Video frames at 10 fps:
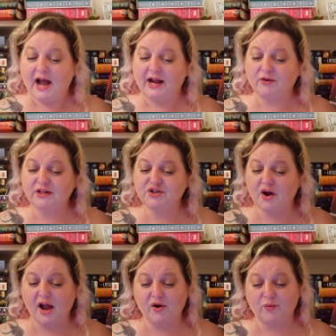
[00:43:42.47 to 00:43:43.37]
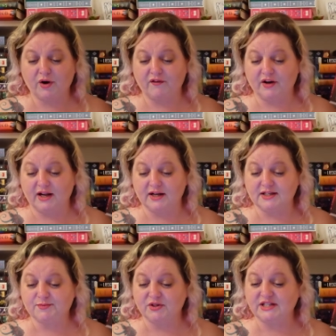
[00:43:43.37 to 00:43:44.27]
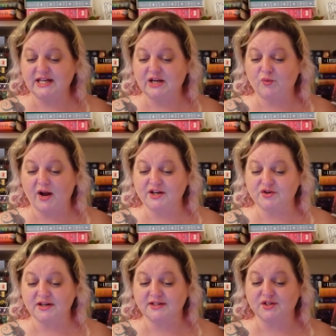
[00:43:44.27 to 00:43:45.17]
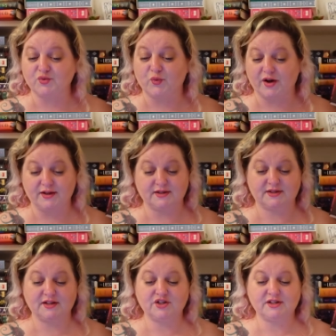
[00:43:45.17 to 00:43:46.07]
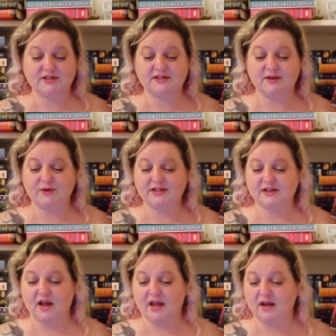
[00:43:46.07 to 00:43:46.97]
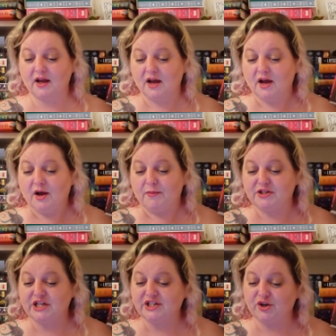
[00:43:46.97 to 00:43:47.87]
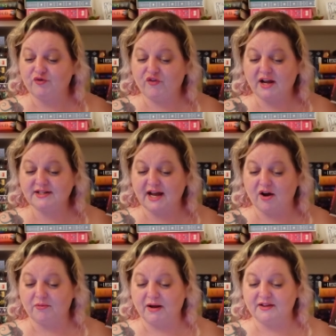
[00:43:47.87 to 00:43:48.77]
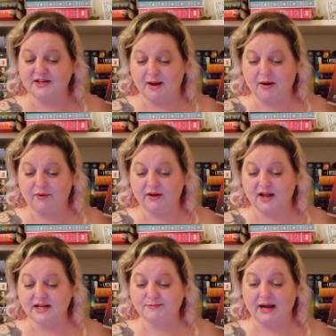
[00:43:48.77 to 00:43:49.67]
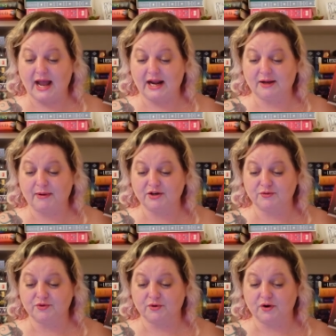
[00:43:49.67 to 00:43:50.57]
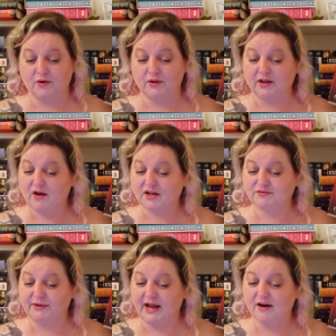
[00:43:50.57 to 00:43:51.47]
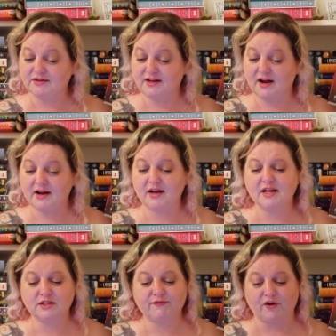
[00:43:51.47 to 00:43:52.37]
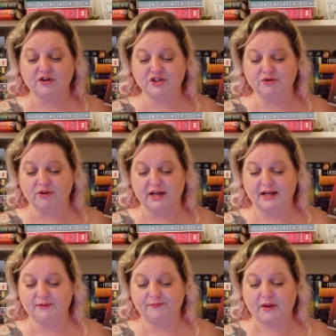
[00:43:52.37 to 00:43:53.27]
I only try on one of Nina's pristine white dresses once, just to see what it's like, but she soon finds out, and by the time I realize my attic bedroom door only locks from the outside, it's far too late.